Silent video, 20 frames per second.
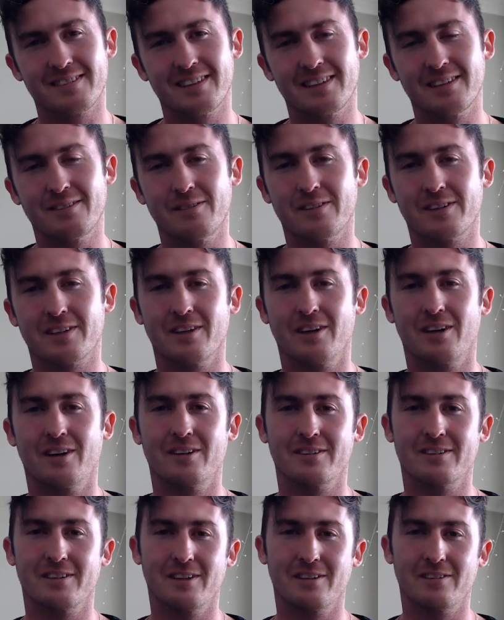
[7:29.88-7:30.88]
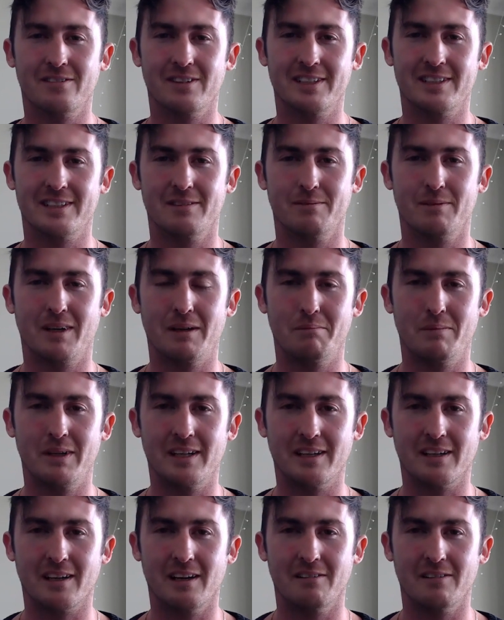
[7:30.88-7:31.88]
Live with God. God rests in my
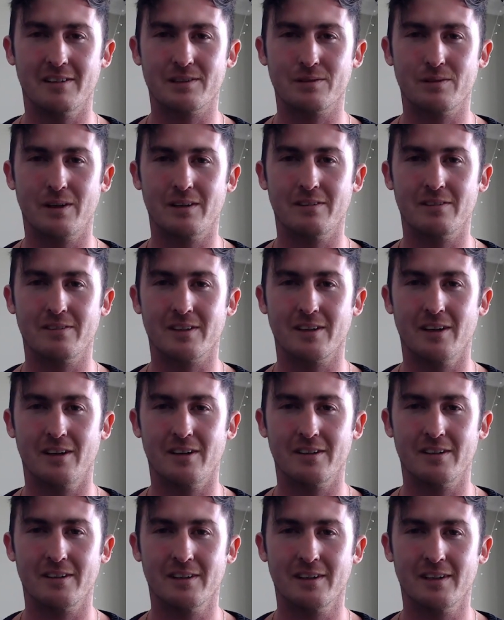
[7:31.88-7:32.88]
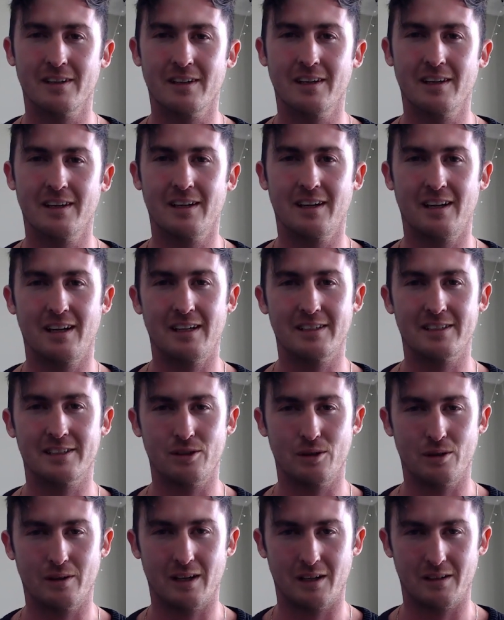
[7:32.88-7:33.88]
being. I rest one with God, as
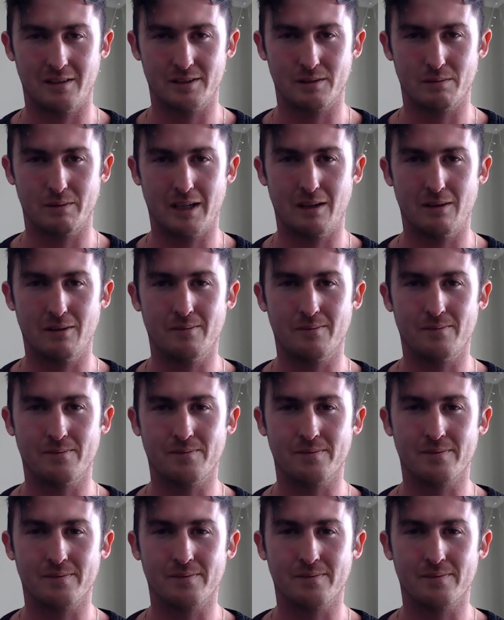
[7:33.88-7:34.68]
you are as well.